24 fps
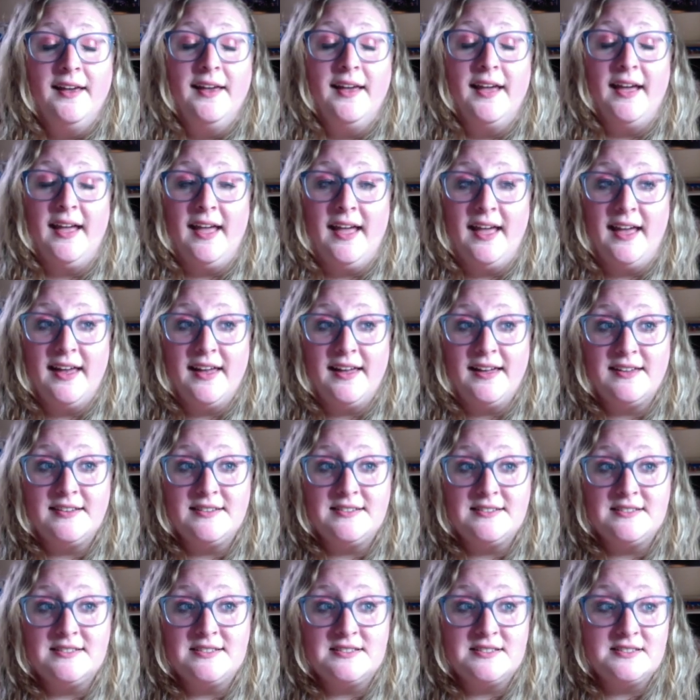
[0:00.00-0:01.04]

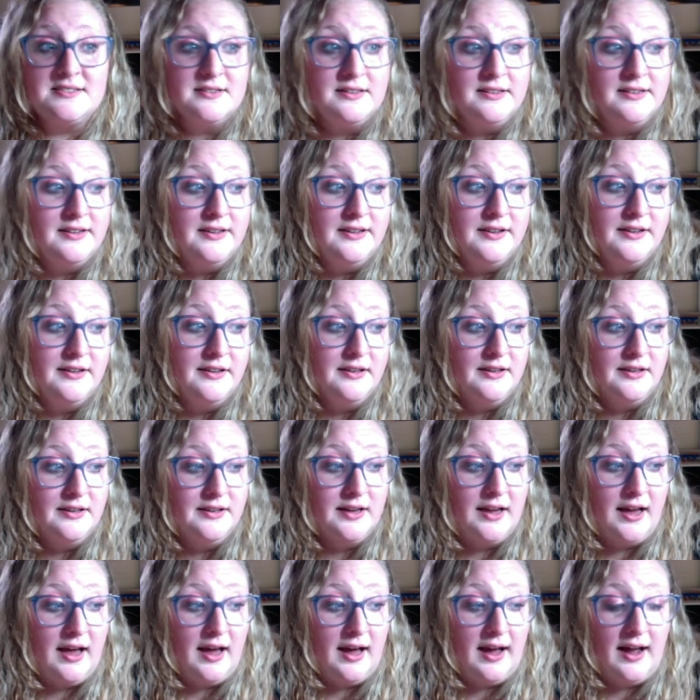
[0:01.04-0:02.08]
And
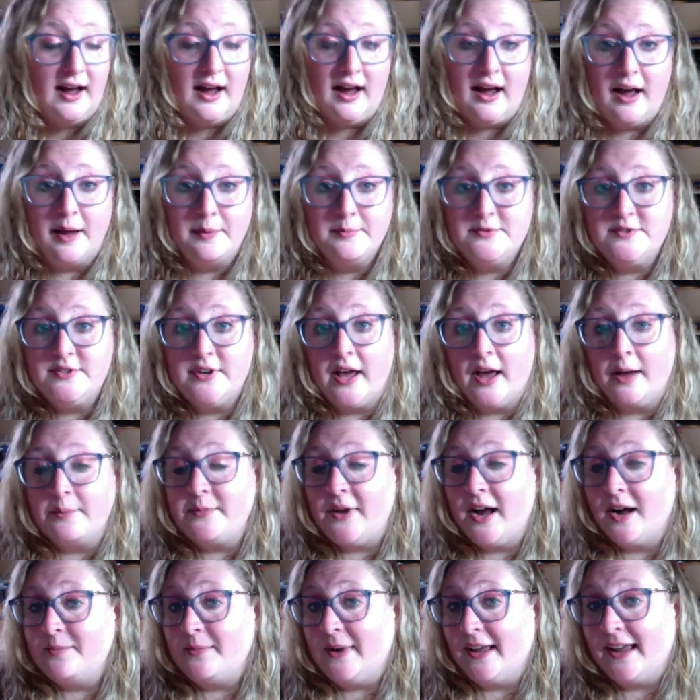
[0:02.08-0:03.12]
I'm
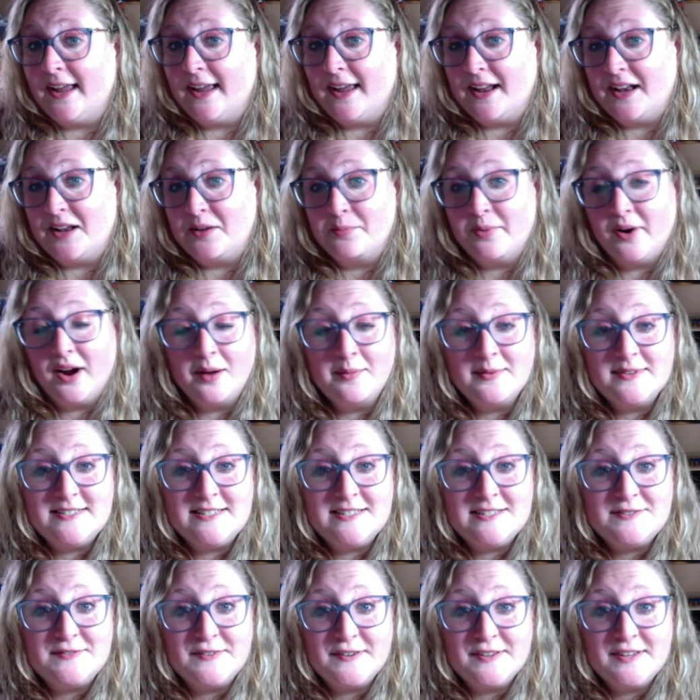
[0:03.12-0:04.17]
not making any
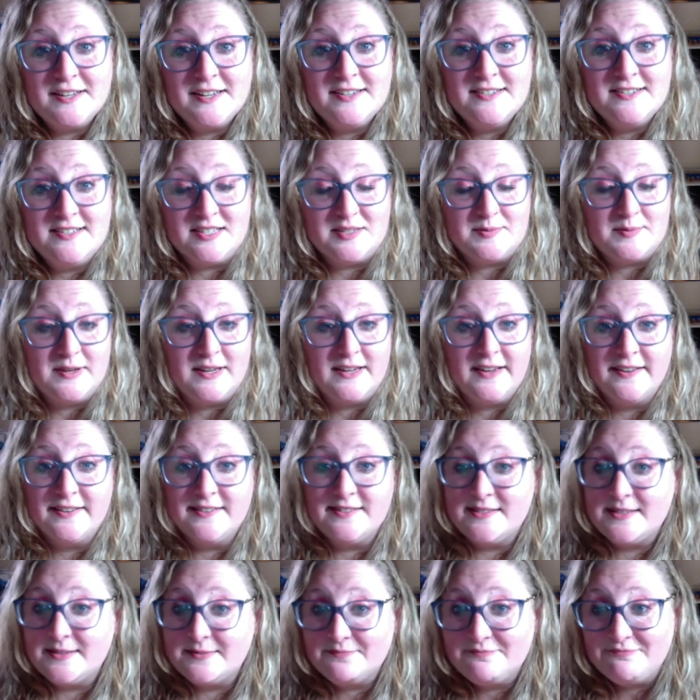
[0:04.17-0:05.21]
promises for things, just
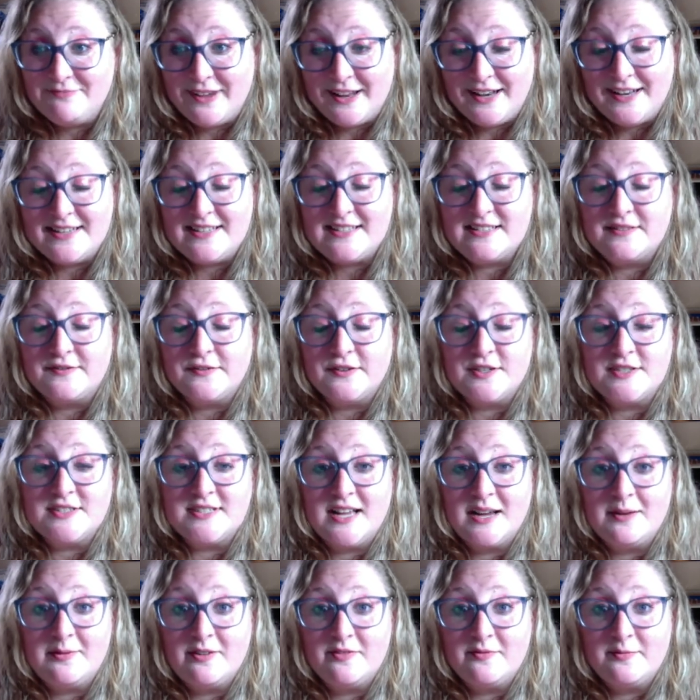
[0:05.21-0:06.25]
because it is the first
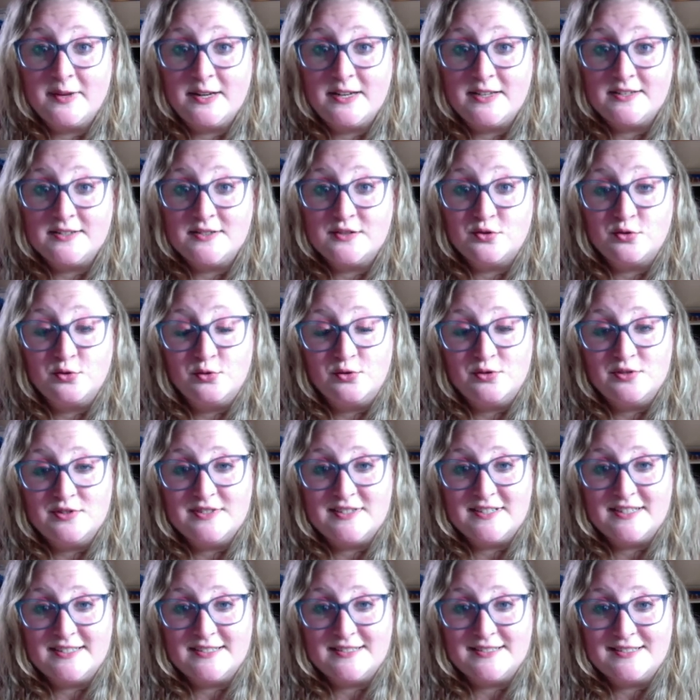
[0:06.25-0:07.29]
time I've been in school
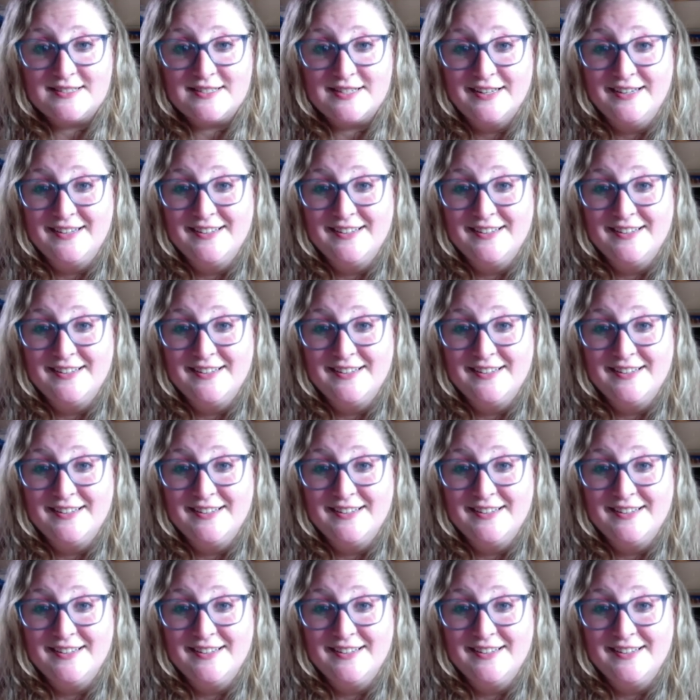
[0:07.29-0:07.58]
since